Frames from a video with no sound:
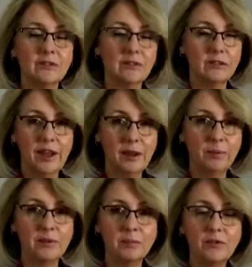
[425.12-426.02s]
have
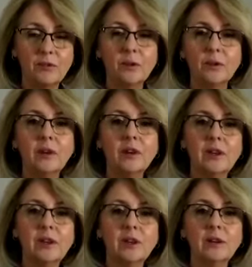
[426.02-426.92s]
happened before
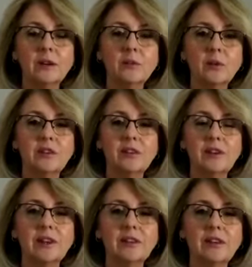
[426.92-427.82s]

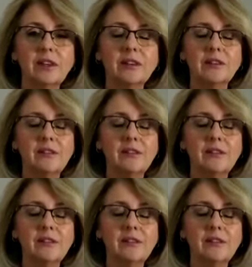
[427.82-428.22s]
2019.